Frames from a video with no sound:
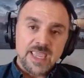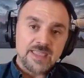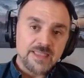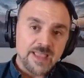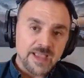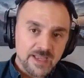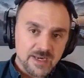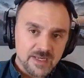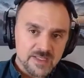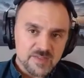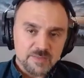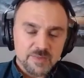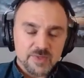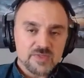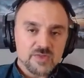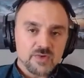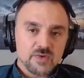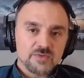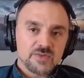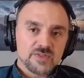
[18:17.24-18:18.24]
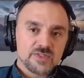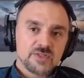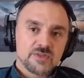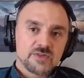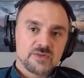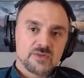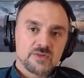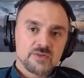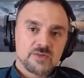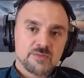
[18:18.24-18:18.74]
And that kind of spills over
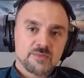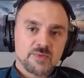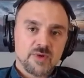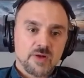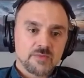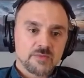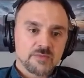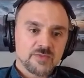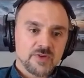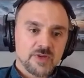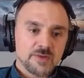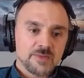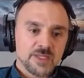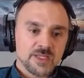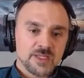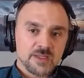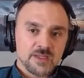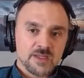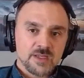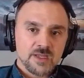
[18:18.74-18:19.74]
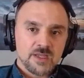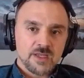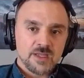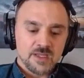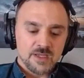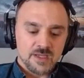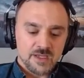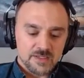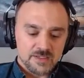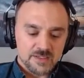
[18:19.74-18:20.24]
to the problem framing
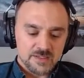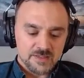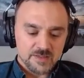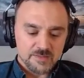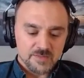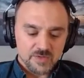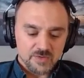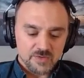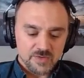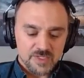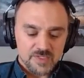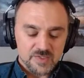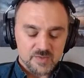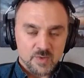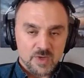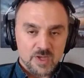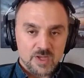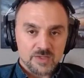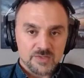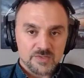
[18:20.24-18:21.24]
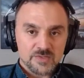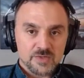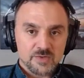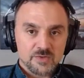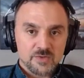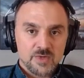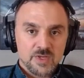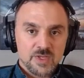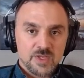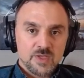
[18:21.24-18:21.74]
to some degree as well.
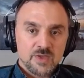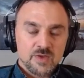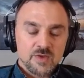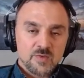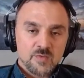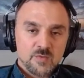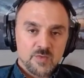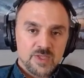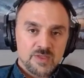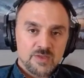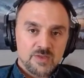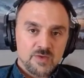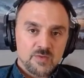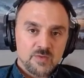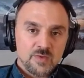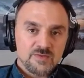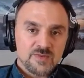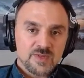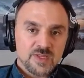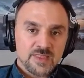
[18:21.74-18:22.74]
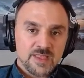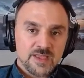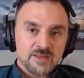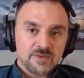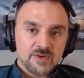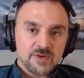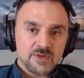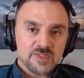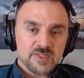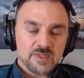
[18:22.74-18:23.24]
So we've done
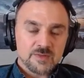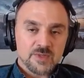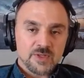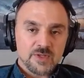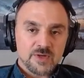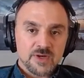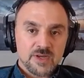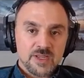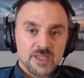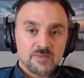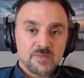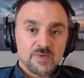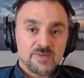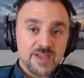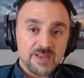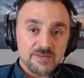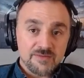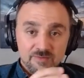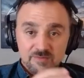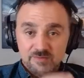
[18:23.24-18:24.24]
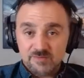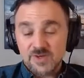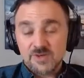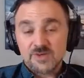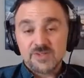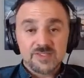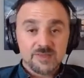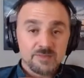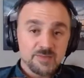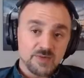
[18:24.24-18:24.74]
that very similar, and we've had
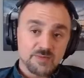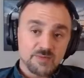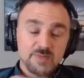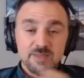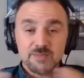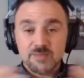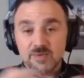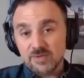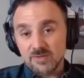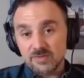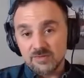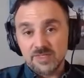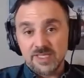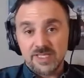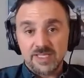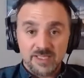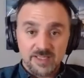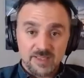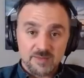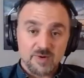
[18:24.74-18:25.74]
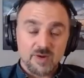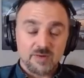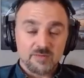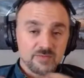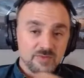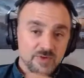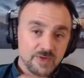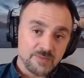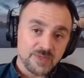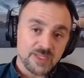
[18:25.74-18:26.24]
very similar people like in the
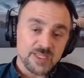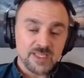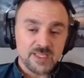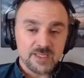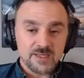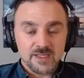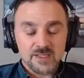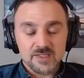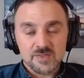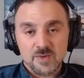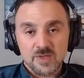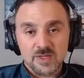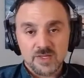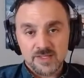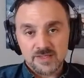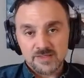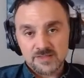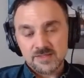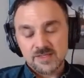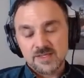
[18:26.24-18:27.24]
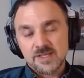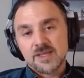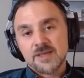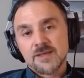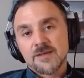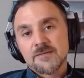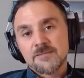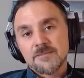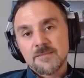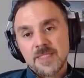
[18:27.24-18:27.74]
problem framing as well as
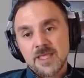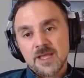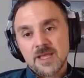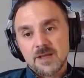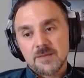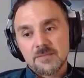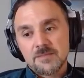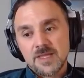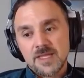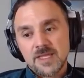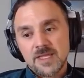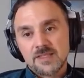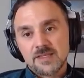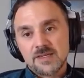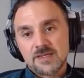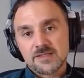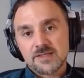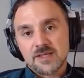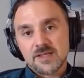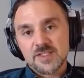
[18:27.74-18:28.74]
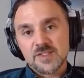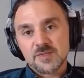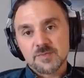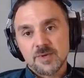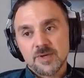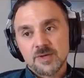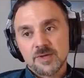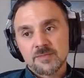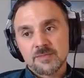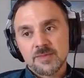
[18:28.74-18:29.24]
in the design
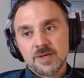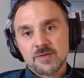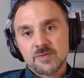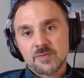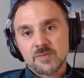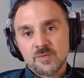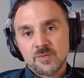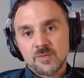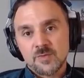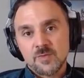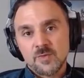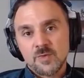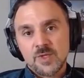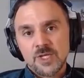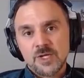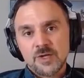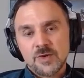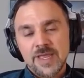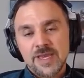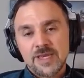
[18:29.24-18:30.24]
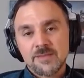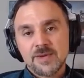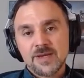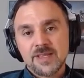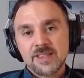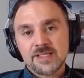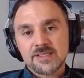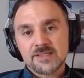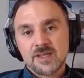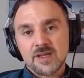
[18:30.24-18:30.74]
sprint. But
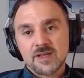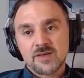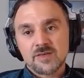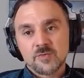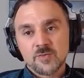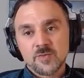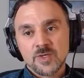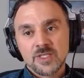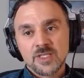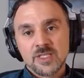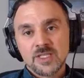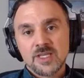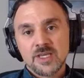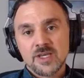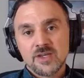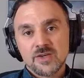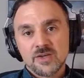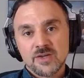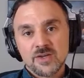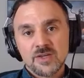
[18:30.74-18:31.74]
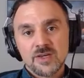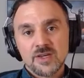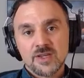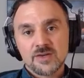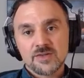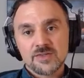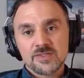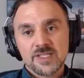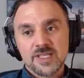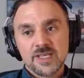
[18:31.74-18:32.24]
anybody that's got really a good
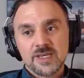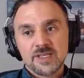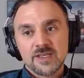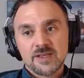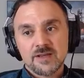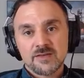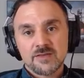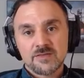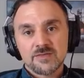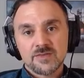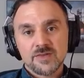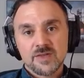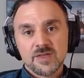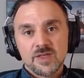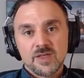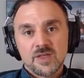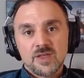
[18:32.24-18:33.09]
understanding of